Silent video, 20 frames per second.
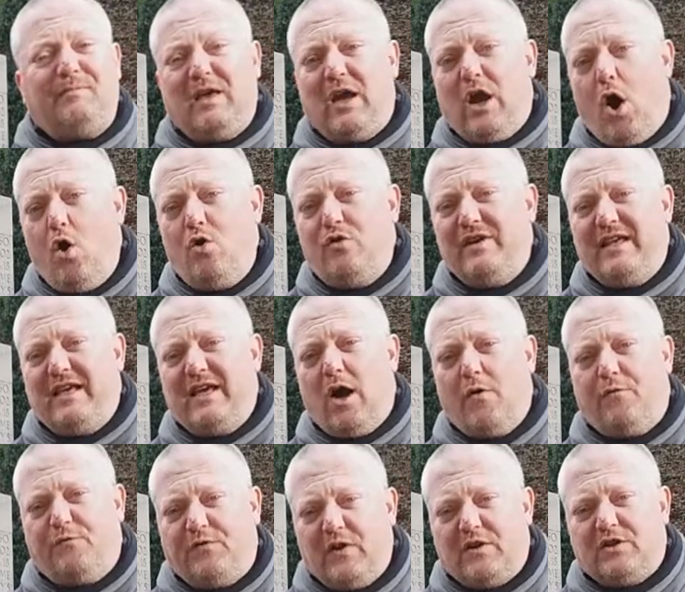the only
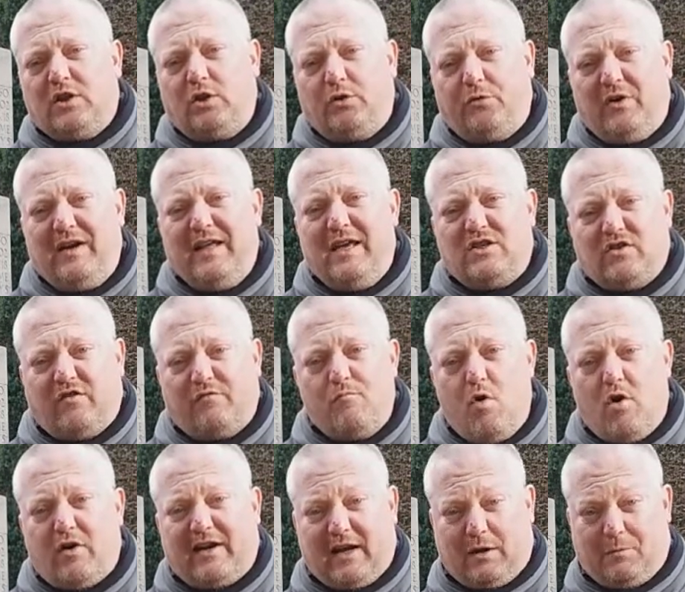official release of
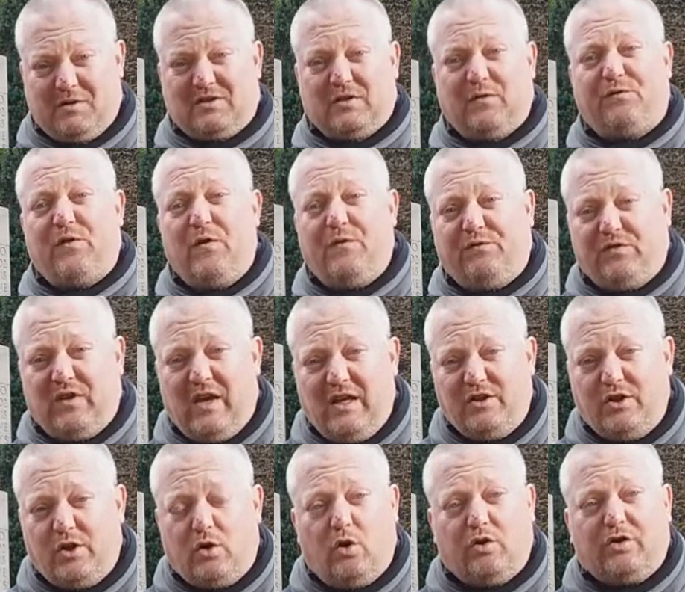Mortlach was the
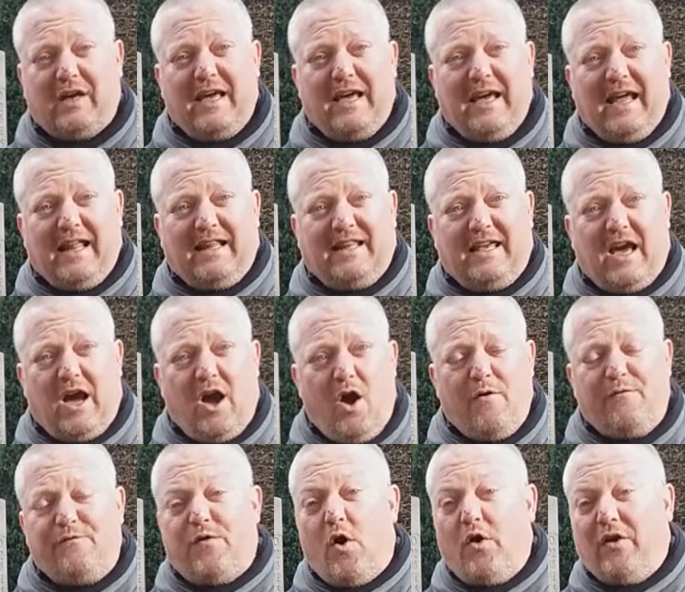15-year-old in the
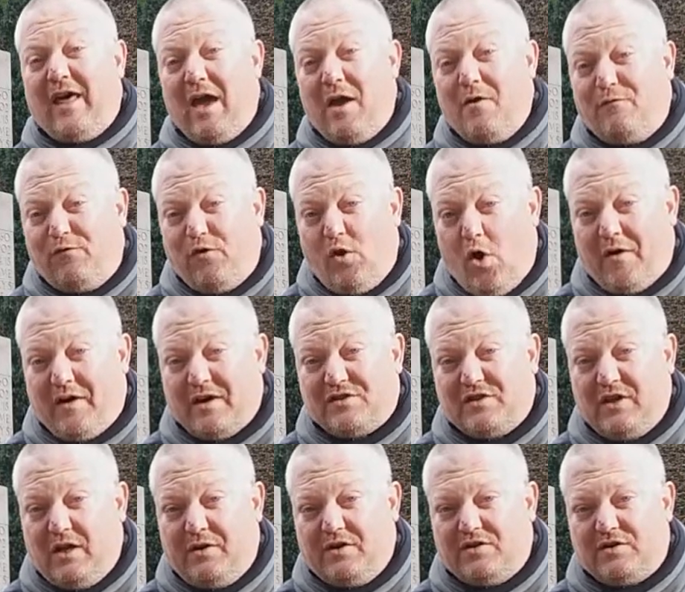Fauna and Flora
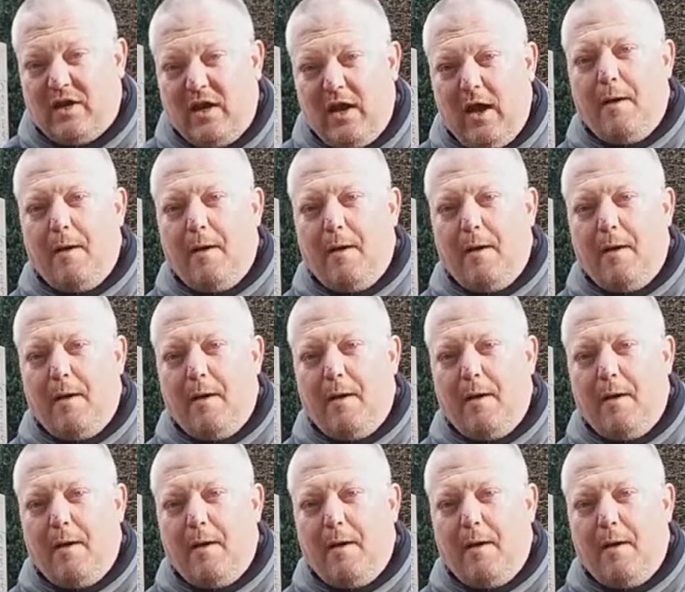series.